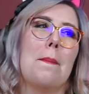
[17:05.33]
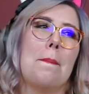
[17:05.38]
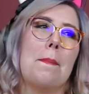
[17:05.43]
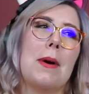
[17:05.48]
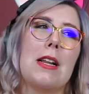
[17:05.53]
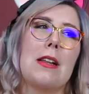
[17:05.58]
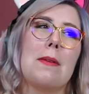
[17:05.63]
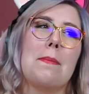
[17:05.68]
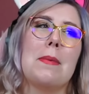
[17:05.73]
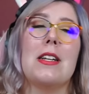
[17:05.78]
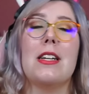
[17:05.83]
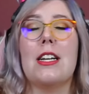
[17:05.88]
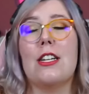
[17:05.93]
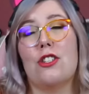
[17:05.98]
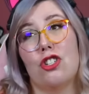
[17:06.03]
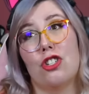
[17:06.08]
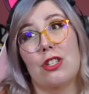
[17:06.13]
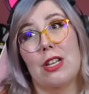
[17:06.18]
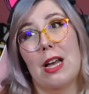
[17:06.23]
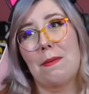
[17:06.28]
but it'd be
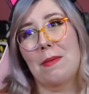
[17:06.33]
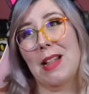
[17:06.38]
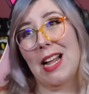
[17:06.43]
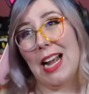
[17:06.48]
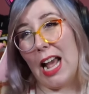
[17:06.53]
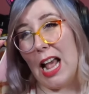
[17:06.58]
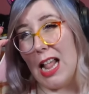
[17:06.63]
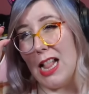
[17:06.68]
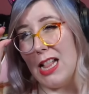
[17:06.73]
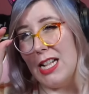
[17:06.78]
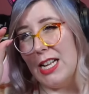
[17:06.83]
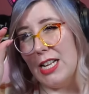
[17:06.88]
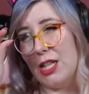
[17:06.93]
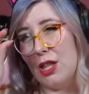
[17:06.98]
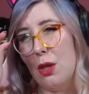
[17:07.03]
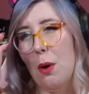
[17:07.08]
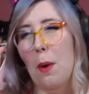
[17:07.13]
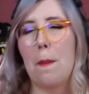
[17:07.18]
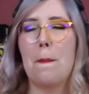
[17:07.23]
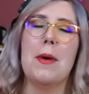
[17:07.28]
nice just to have like a
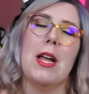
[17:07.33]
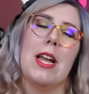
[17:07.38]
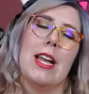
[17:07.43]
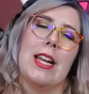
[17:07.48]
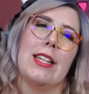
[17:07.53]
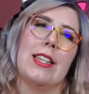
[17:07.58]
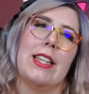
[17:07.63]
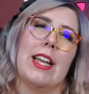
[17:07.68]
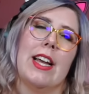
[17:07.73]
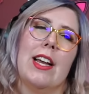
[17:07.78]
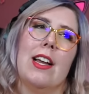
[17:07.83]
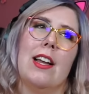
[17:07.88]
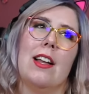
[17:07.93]
little bit.